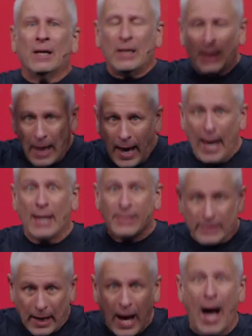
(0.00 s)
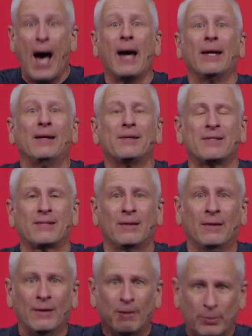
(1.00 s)
He has the highest
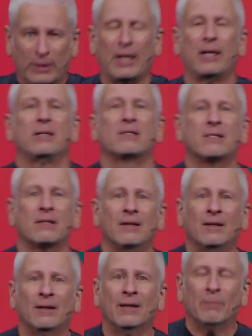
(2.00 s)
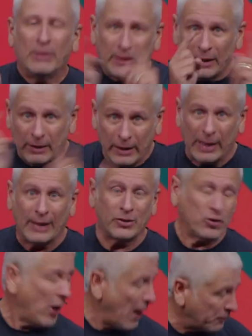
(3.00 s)
place. But then in the
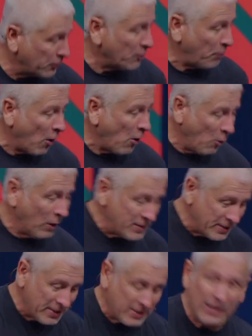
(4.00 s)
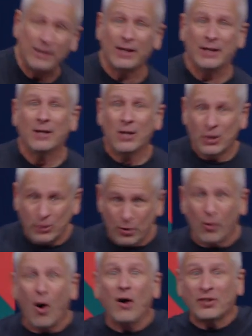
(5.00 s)
next chapter, Paul wants to see that
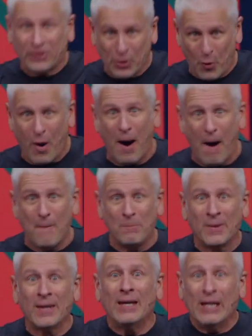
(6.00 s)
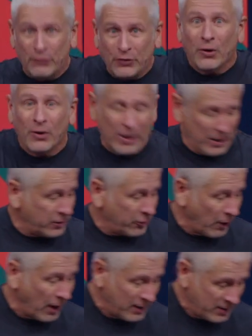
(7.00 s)
you're also up if you're in
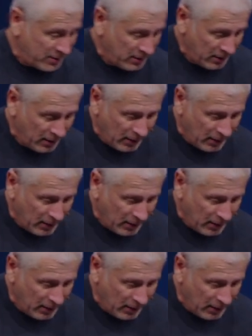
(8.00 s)
Christ.